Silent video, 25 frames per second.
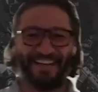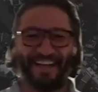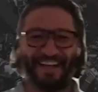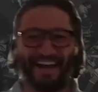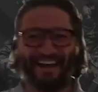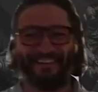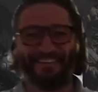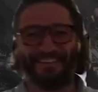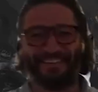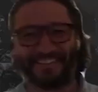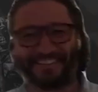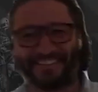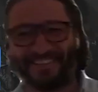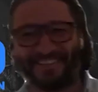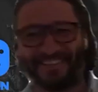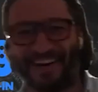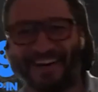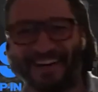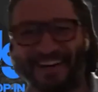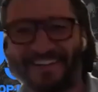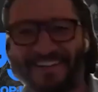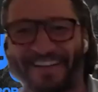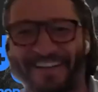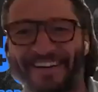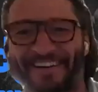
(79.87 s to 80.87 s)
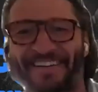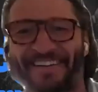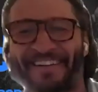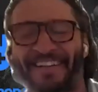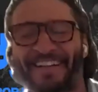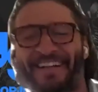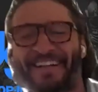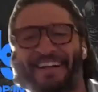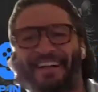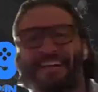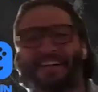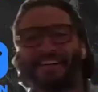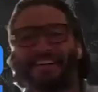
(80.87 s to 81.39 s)
Yeah, it was so hot in there.
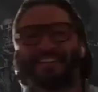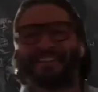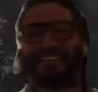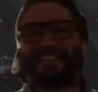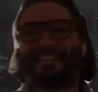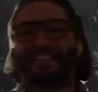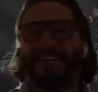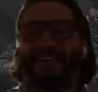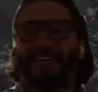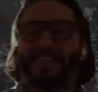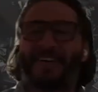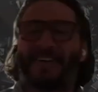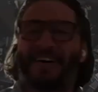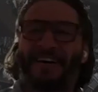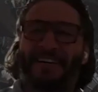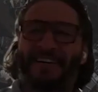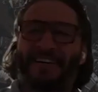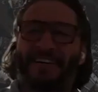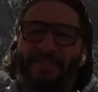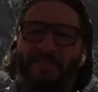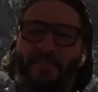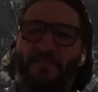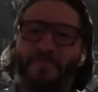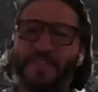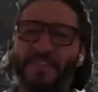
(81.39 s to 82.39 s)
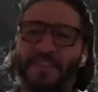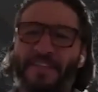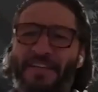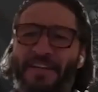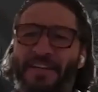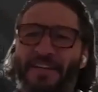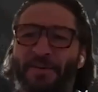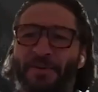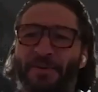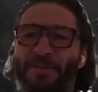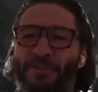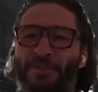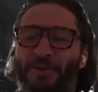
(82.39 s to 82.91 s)
So uh, you
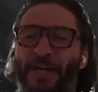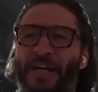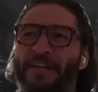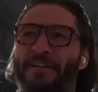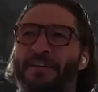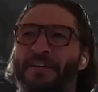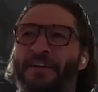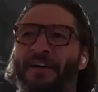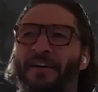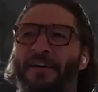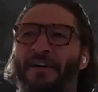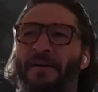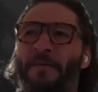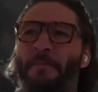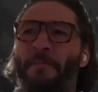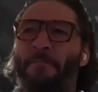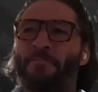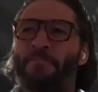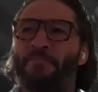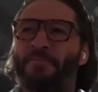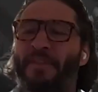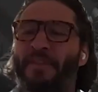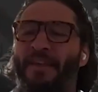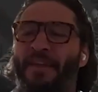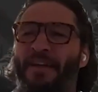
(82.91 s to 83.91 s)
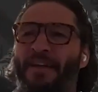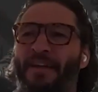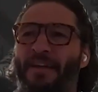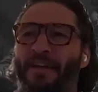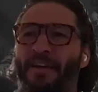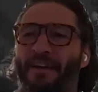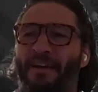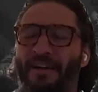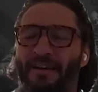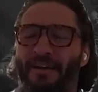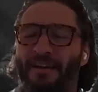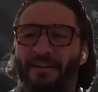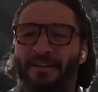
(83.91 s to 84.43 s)
know, it was great. Um,
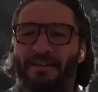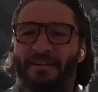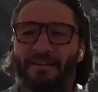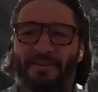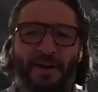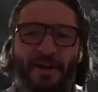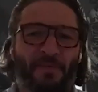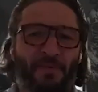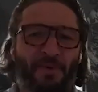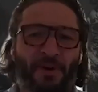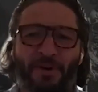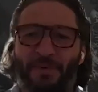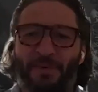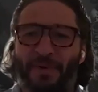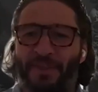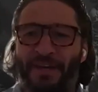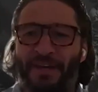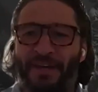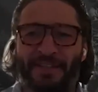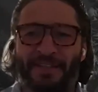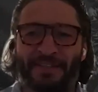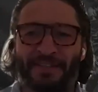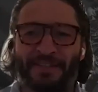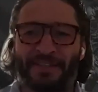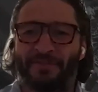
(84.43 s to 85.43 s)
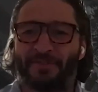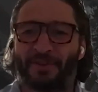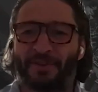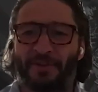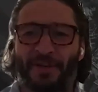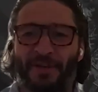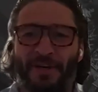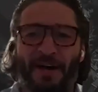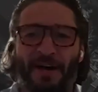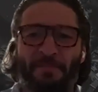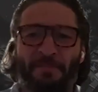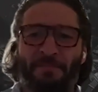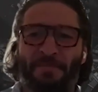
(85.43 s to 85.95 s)
uh, great work with that stuff
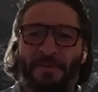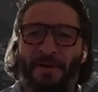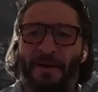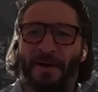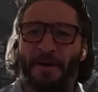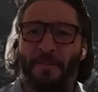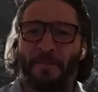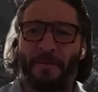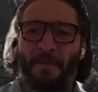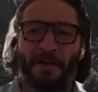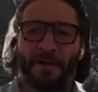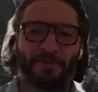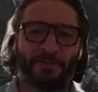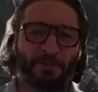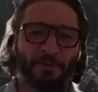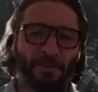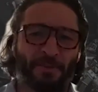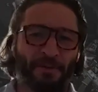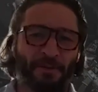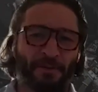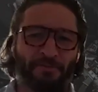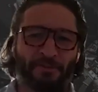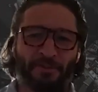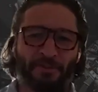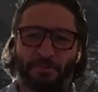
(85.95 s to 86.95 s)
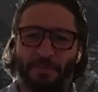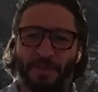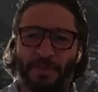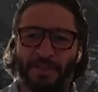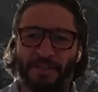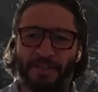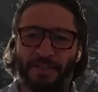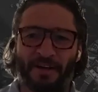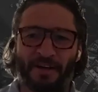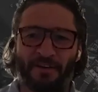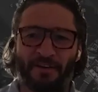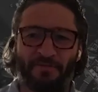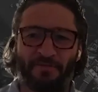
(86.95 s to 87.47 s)
growing up. Um, I sold my first piece of
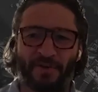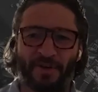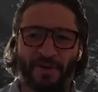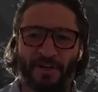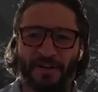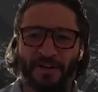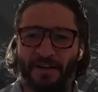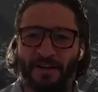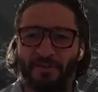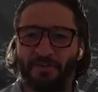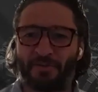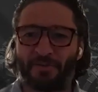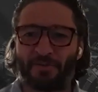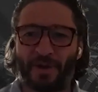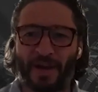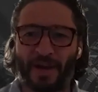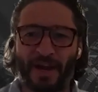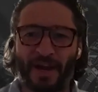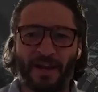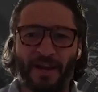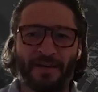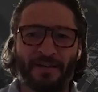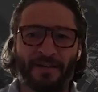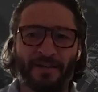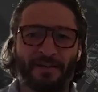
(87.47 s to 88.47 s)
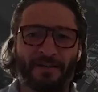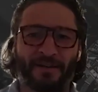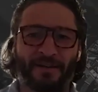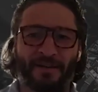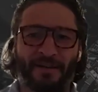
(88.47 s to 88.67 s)
software in ninth grade.